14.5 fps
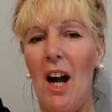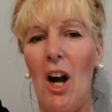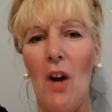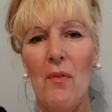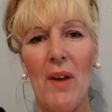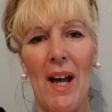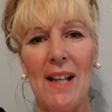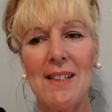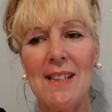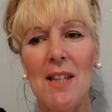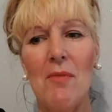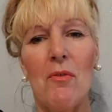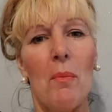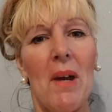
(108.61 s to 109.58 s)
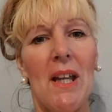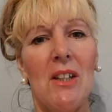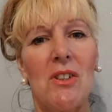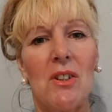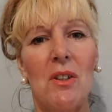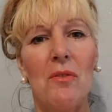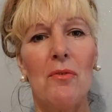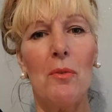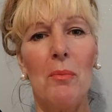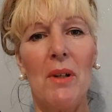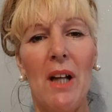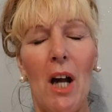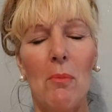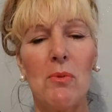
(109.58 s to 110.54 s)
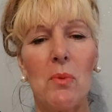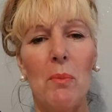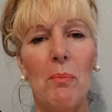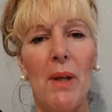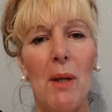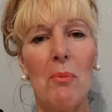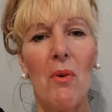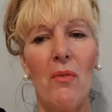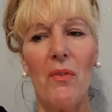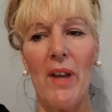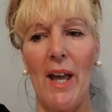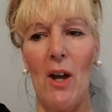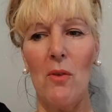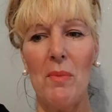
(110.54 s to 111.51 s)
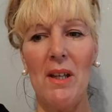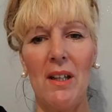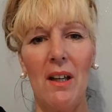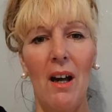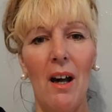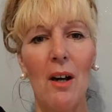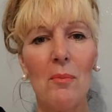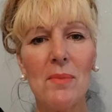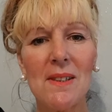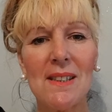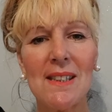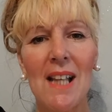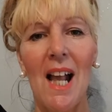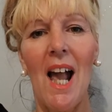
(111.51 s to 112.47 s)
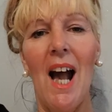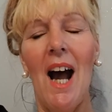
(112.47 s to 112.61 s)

I've had information from cups when people have held me cups